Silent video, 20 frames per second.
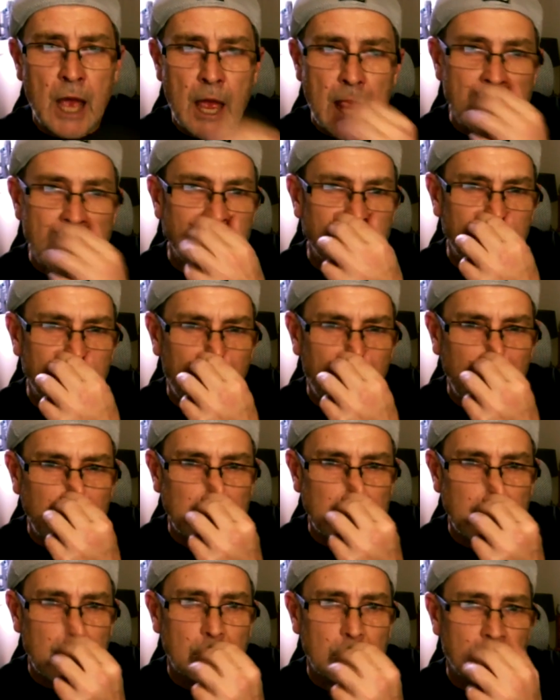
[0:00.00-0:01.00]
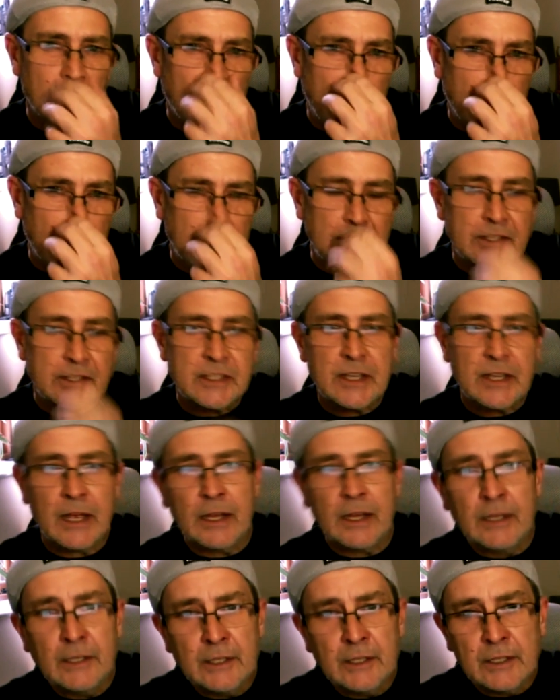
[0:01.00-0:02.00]
If they turn yeah. around and
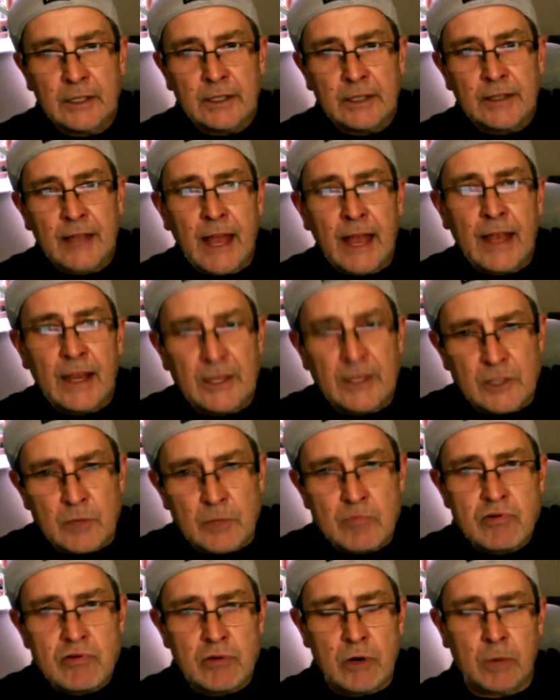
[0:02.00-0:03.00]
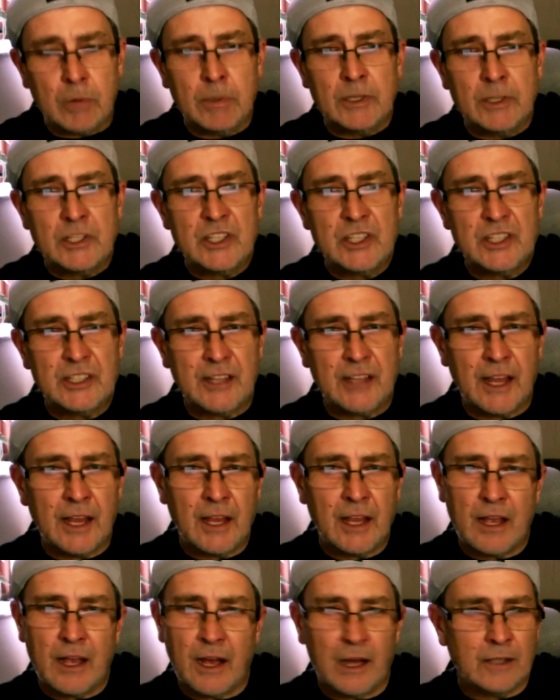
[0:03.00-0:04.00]
say, that is a proper
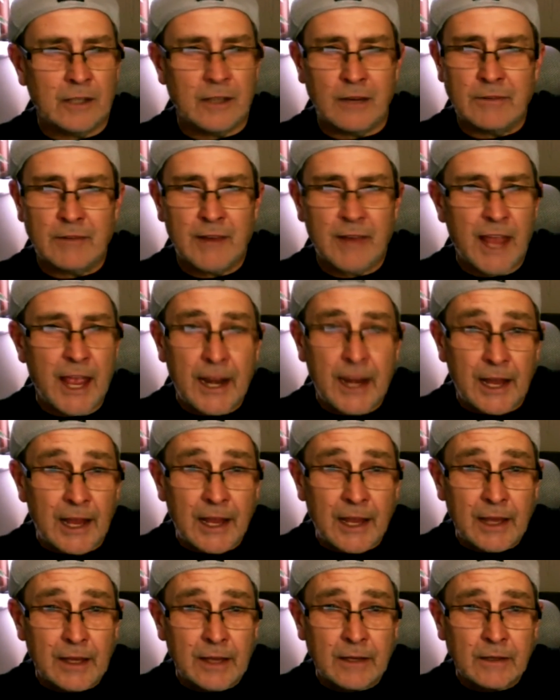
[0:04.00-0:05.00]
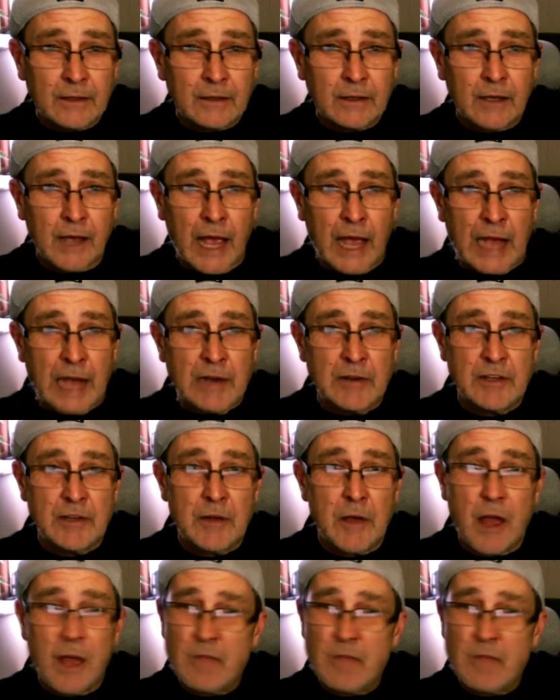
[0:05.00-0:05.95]
stinker, I don't get it, and